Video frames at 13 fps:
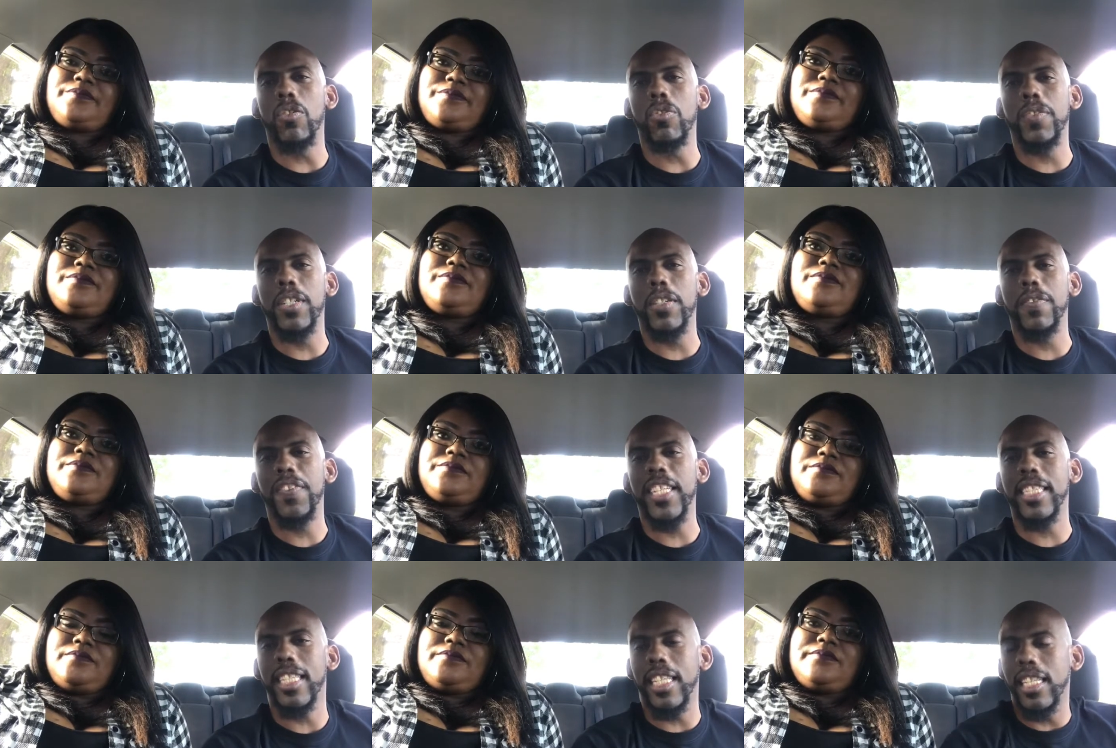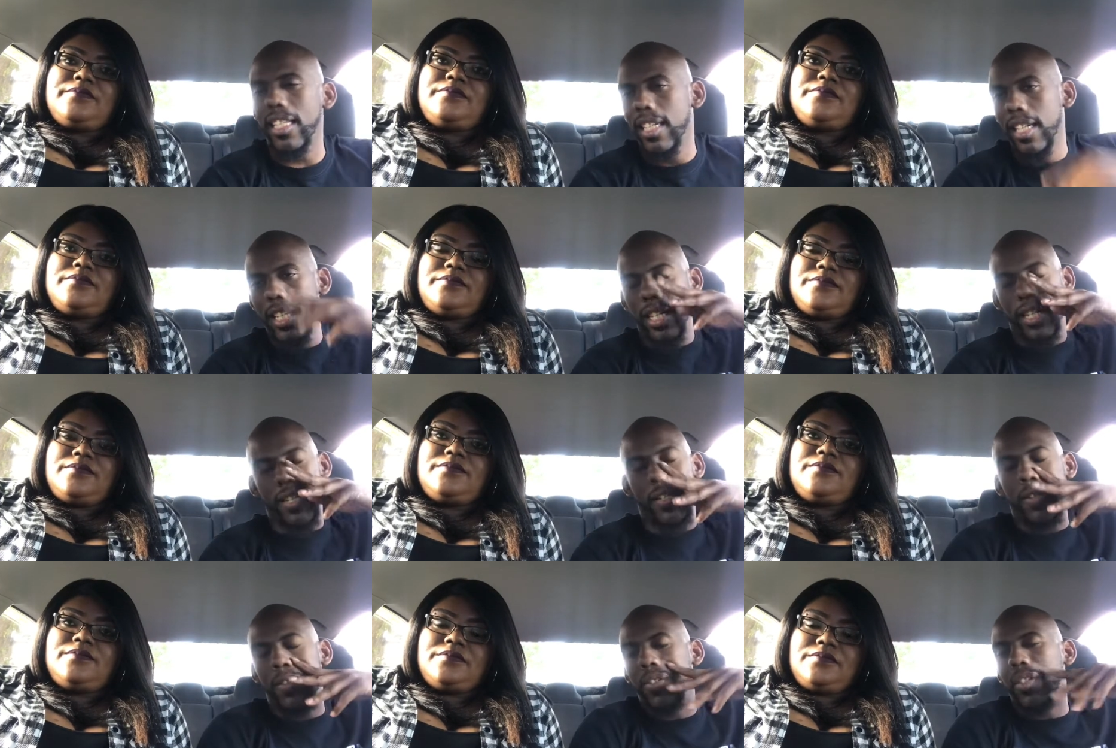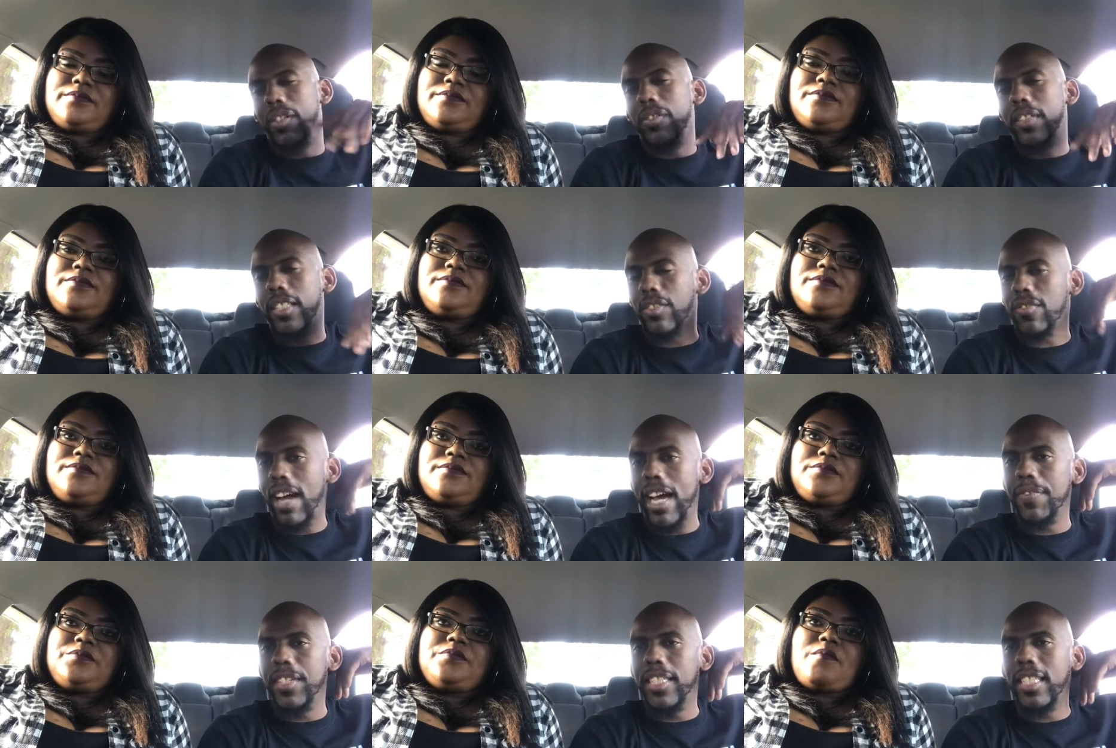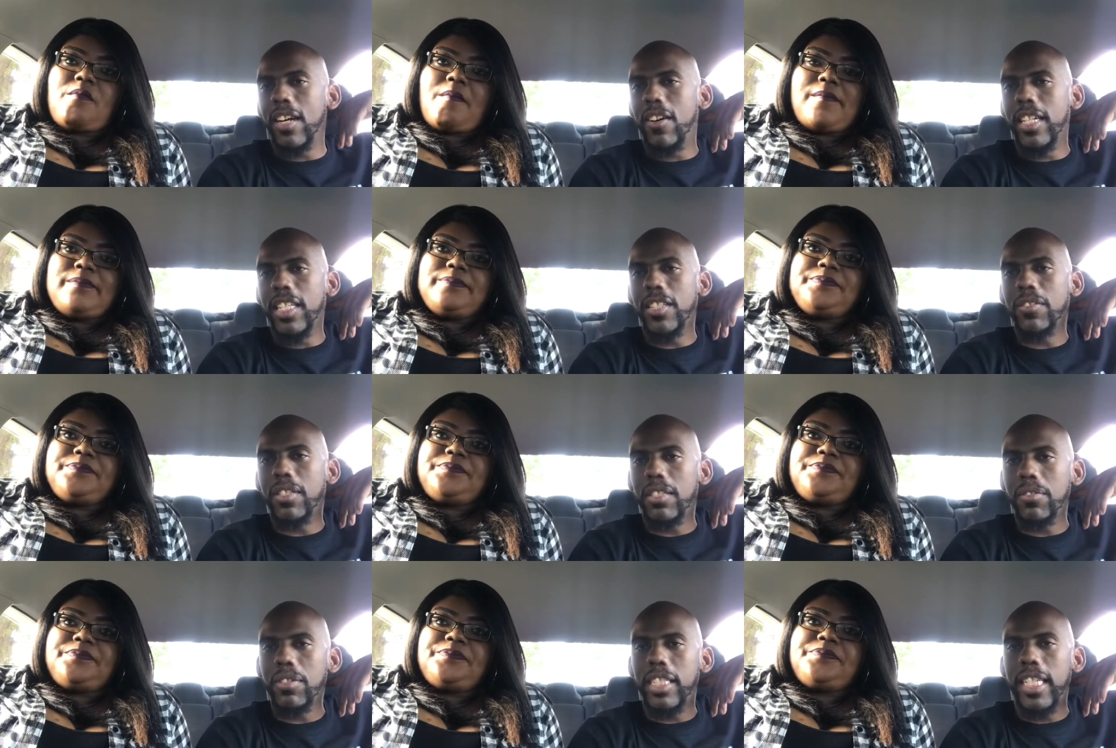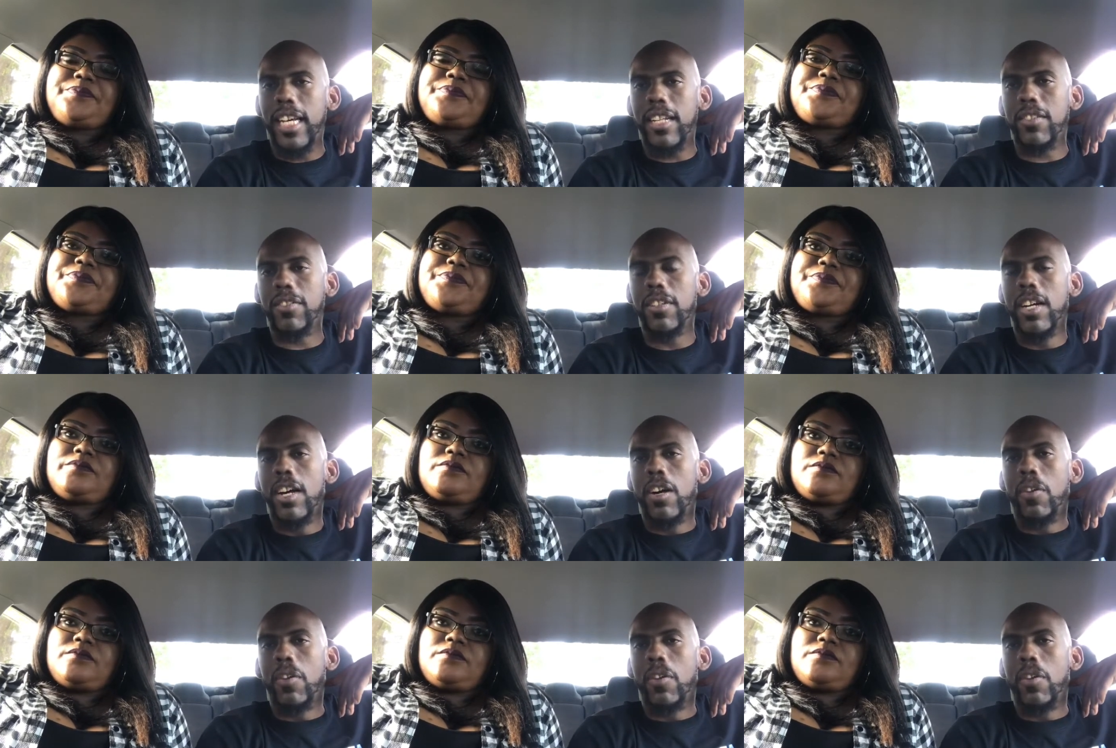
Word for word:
Speaker 1: over 50 on new subscribers on the YouTube channel.